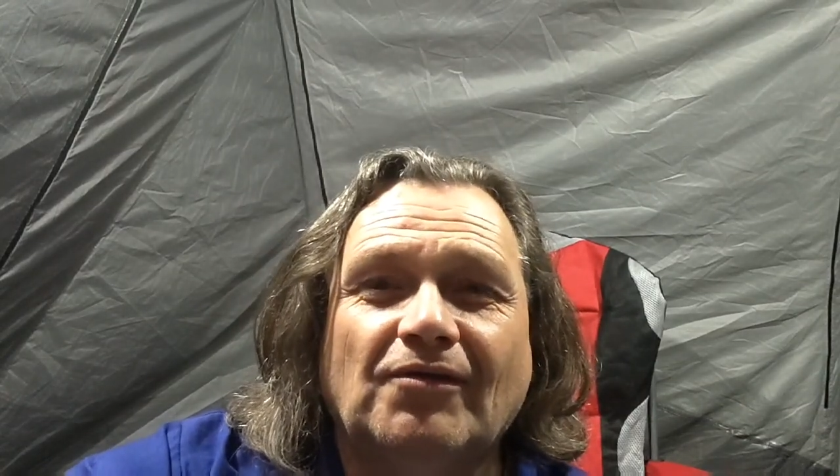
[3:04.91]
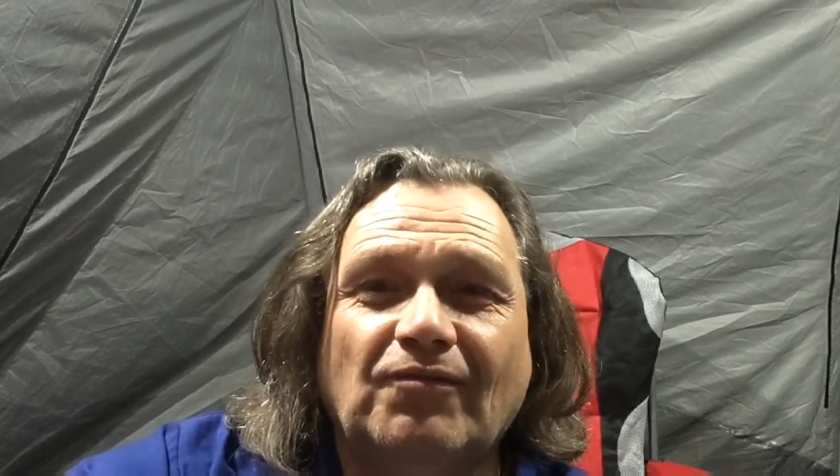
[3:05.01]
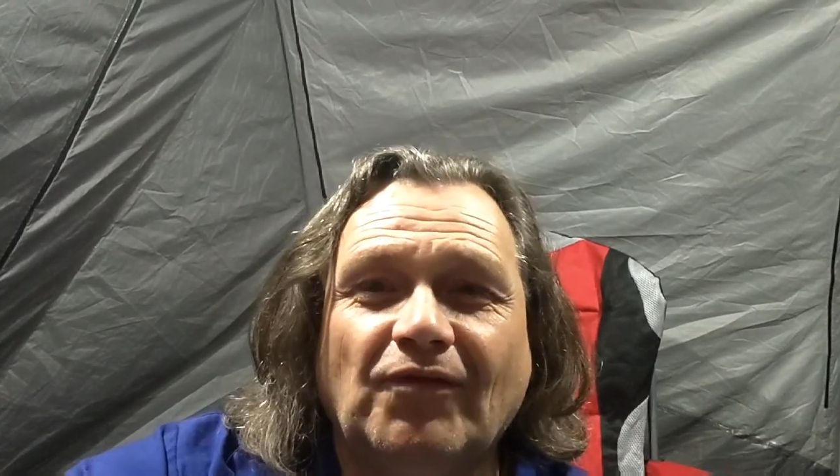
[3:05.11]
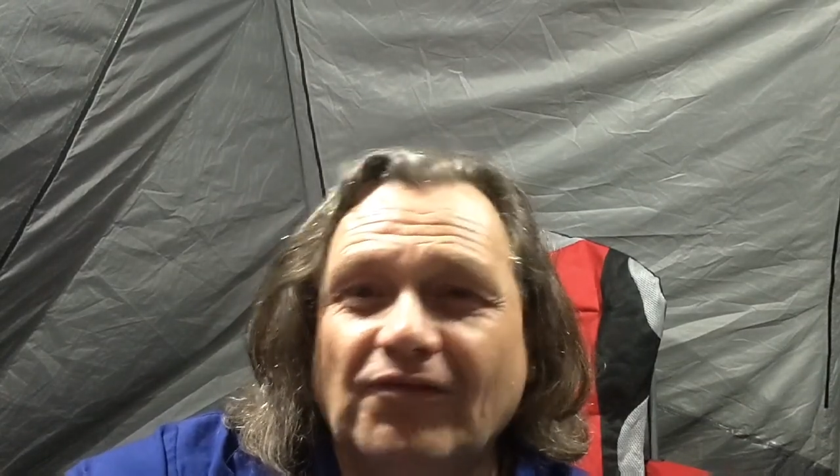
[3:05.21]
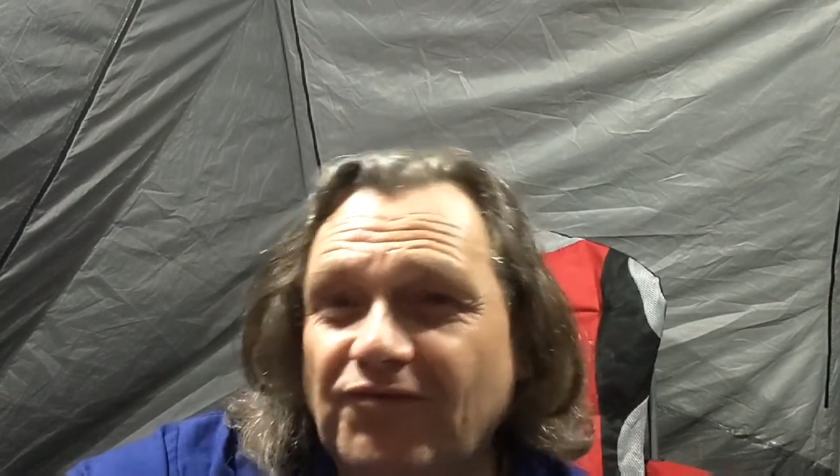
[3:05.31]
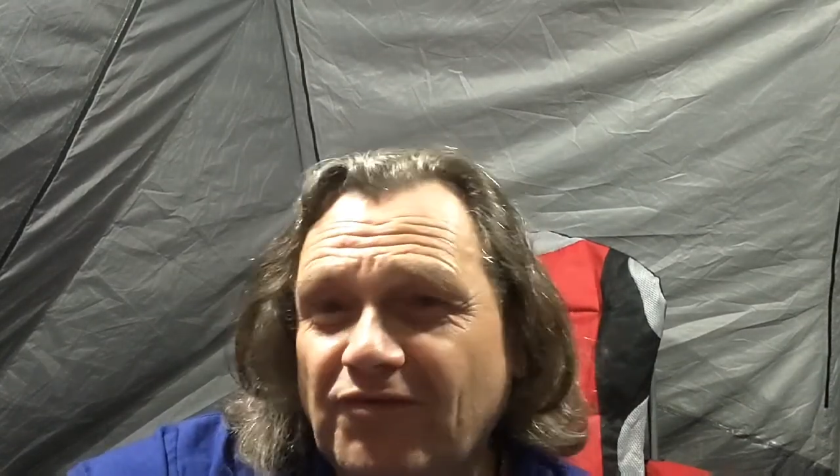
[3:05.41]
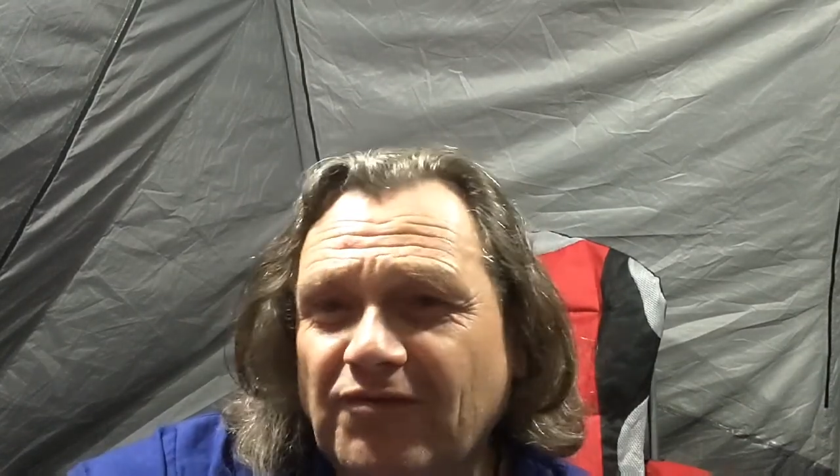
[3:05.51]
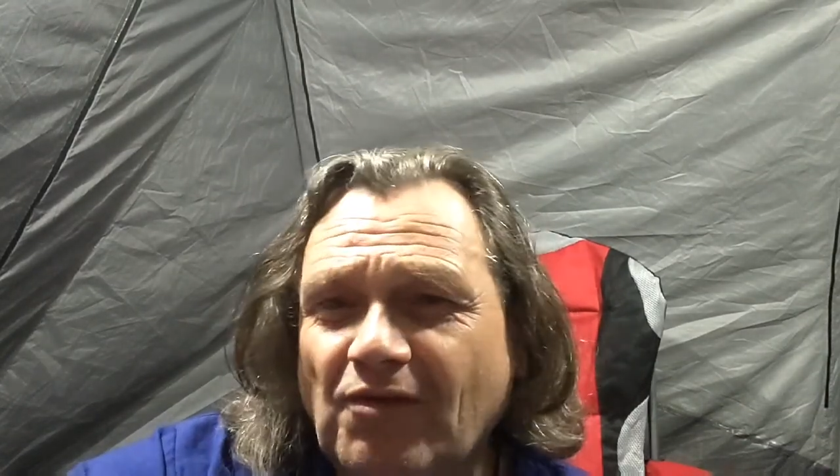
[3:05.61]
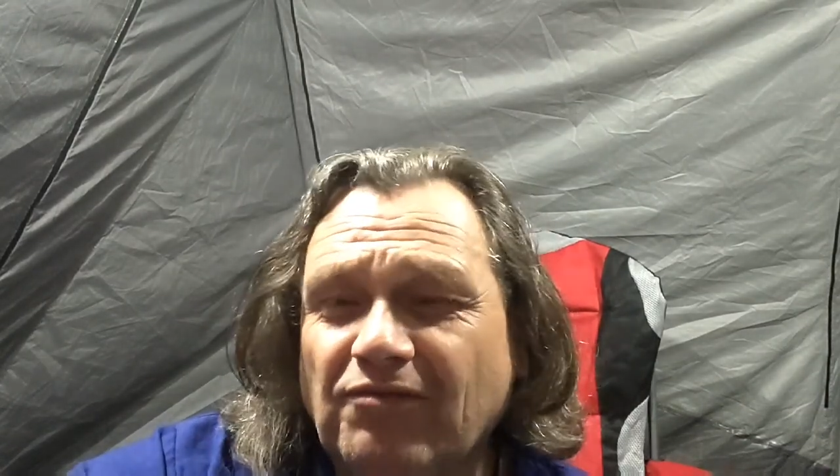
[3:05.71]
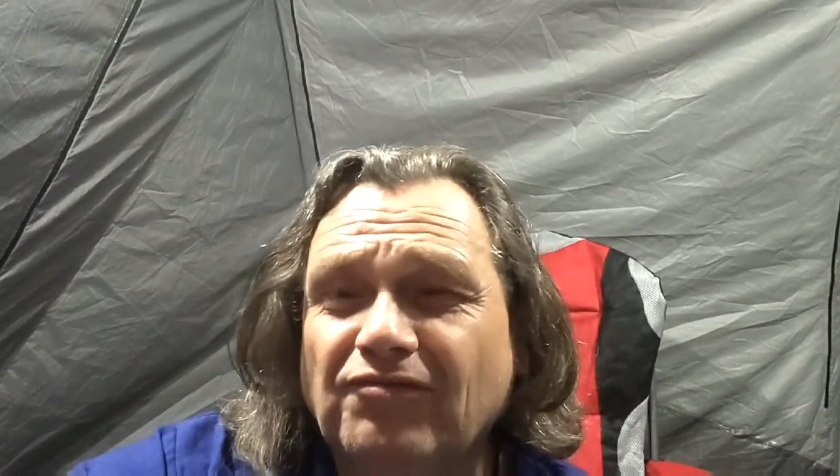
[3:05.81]
are not
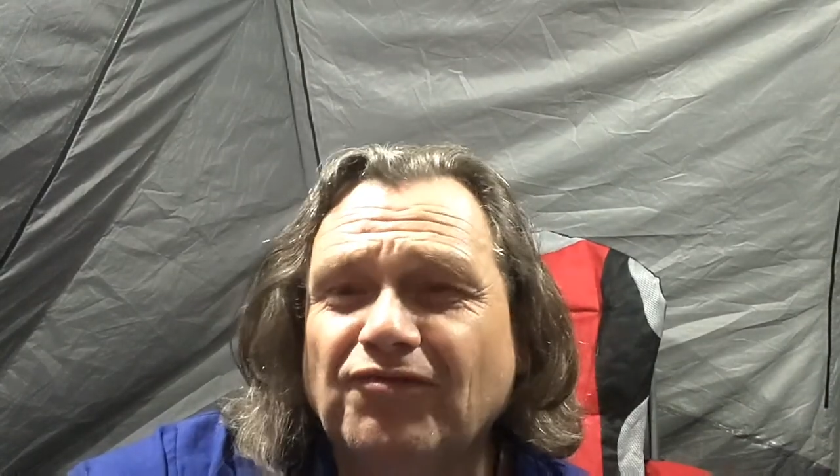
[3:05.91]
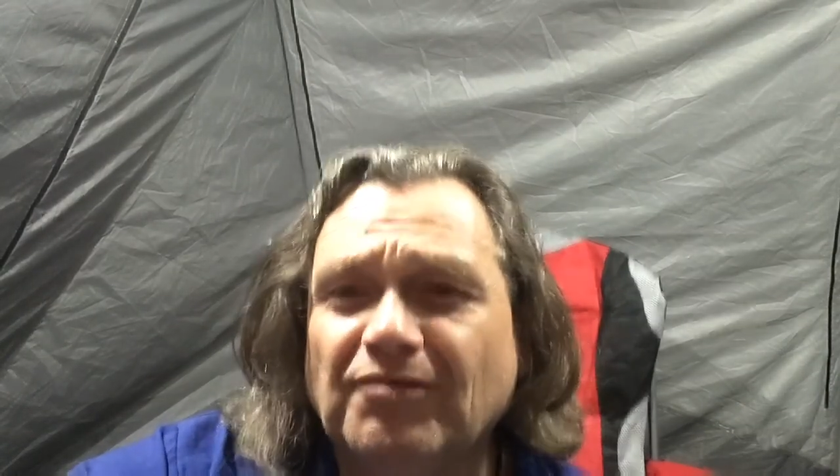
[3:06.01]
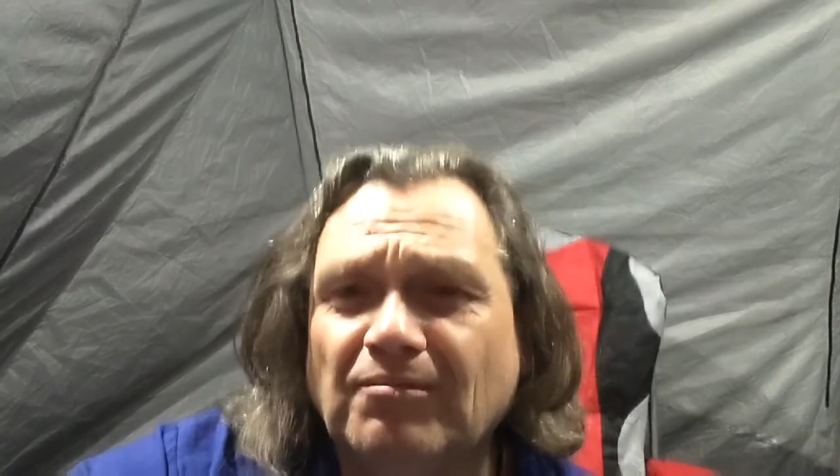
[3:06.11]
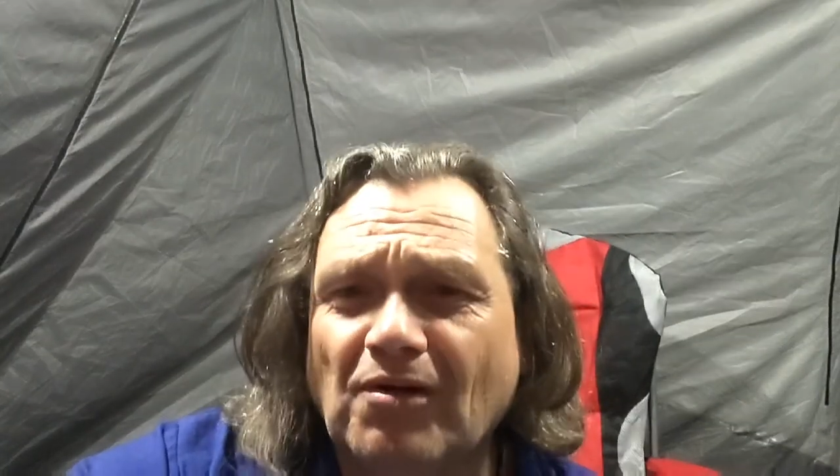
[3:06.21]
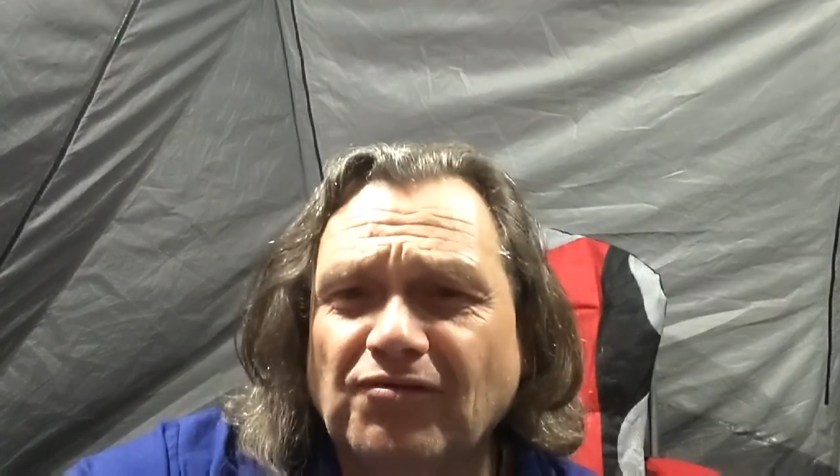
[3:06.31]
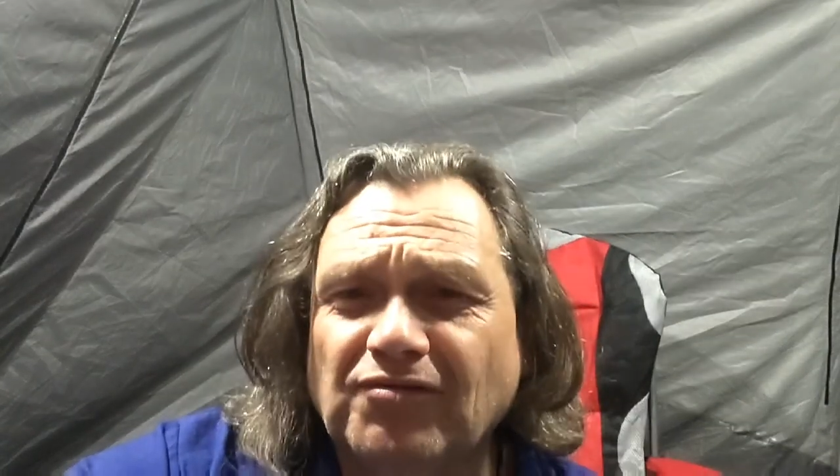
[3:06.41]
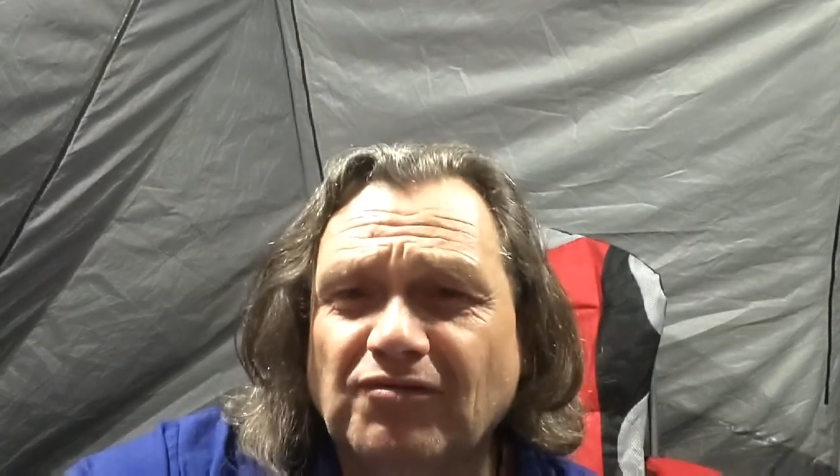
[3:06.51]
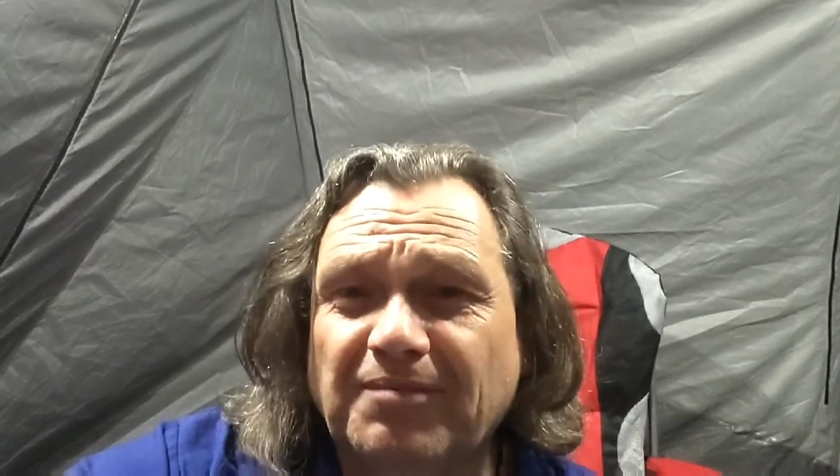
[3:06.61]
just going through some motions